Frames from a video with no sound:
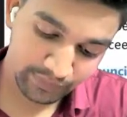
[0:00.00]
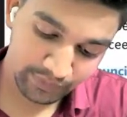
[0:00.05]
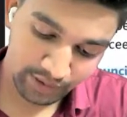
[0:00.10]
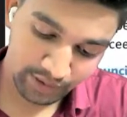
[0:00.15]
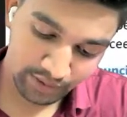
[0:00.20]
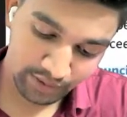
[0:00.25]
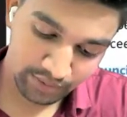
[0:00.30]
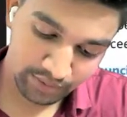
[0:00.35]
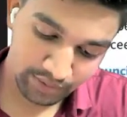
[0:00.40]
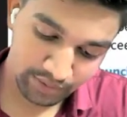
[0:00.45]

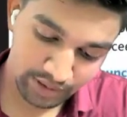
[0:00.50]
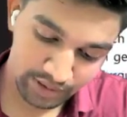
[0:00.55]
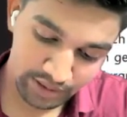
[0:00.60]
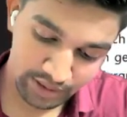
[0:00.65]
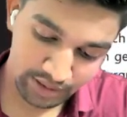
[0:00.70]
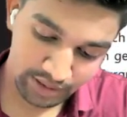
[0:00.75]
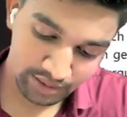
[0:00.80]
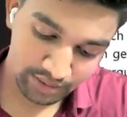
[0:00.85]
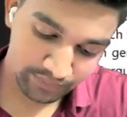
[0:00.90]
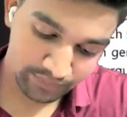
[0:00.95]
now
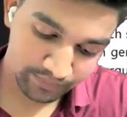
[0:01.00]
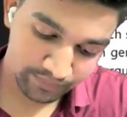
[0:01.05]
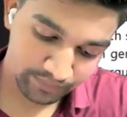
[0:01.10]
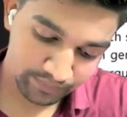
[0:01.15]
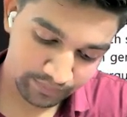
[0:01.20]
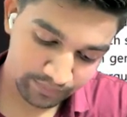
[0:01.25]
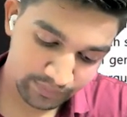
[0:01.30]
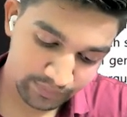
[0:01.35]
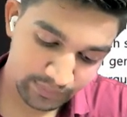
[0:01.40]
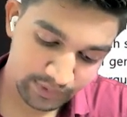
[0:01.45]
here,
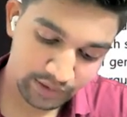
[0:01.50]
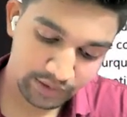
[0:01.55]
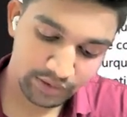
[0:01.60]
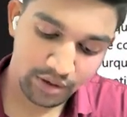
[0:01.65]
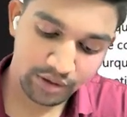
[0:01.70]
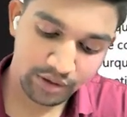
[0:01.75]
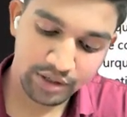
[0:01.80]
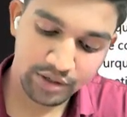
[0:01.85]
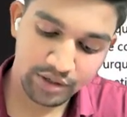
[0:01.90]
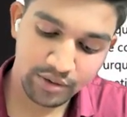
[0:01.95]

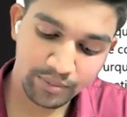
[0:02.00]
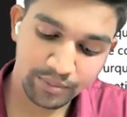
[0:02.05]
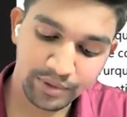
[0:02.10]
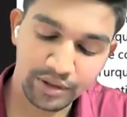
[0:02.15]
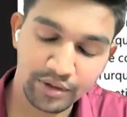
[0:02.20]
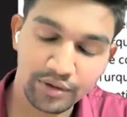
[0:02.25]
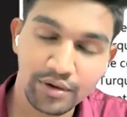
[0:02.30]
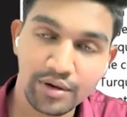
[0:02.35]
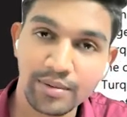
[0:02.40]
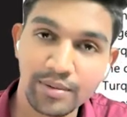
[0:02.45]
doctrine of
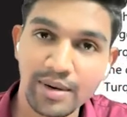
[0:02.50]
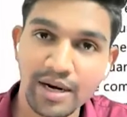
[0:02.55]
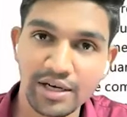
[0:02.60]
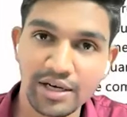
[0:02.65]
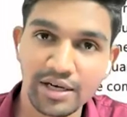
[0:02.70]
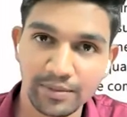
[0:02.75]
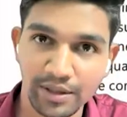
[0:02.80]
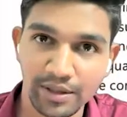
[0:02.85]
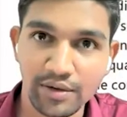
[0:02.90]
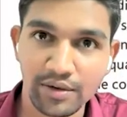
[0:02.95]
indoor management.